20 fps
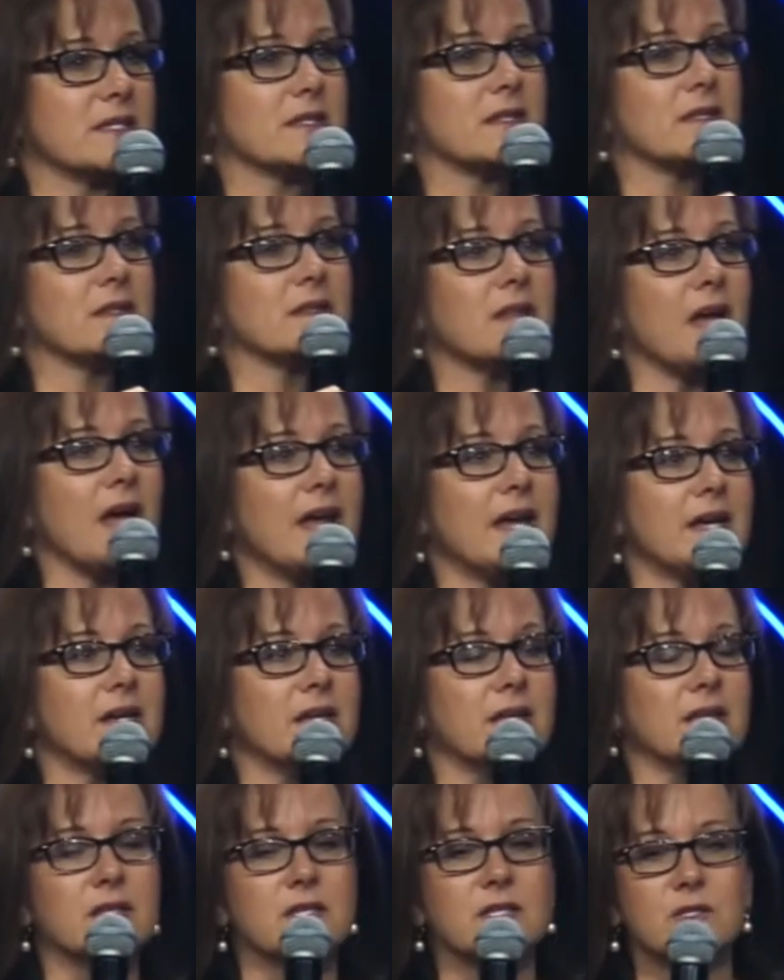light
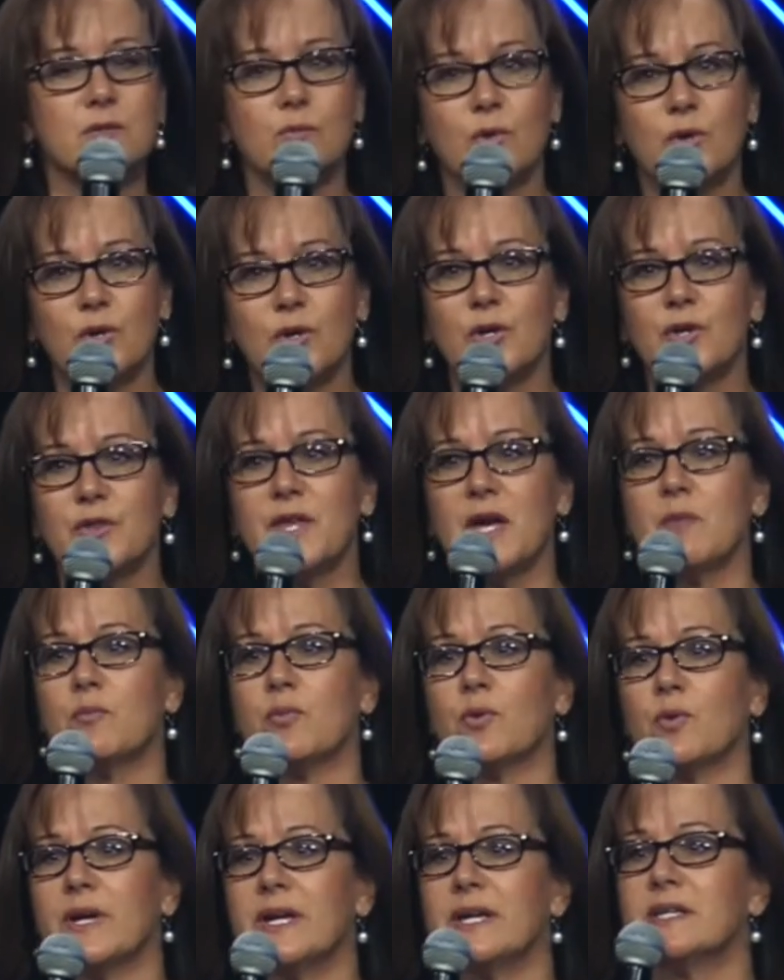in this world that
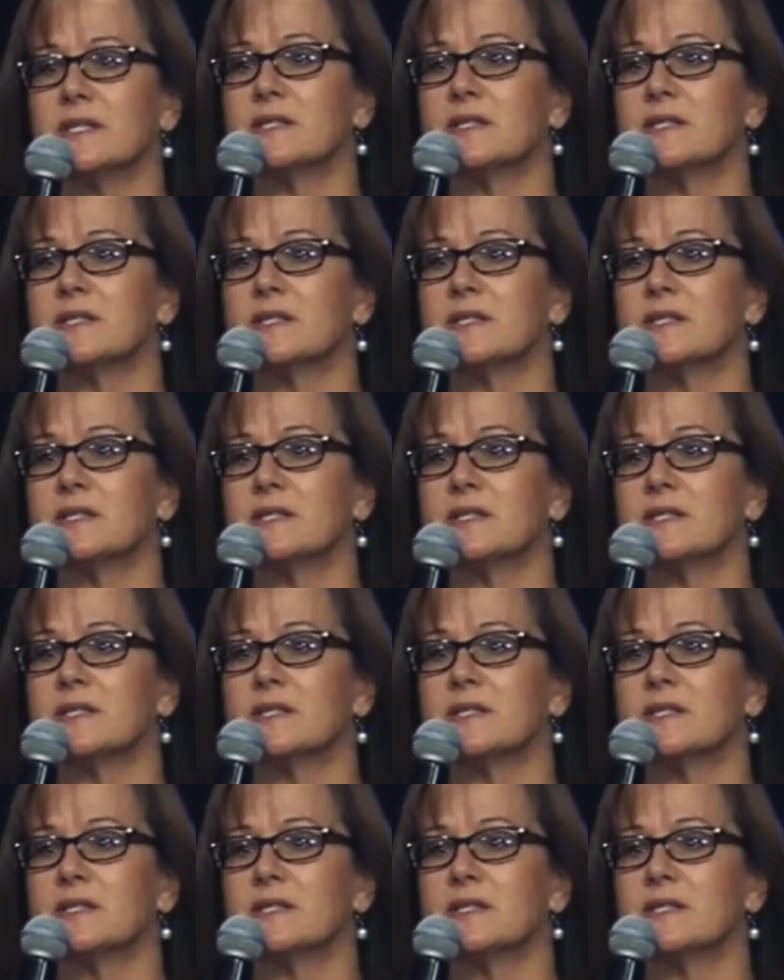brings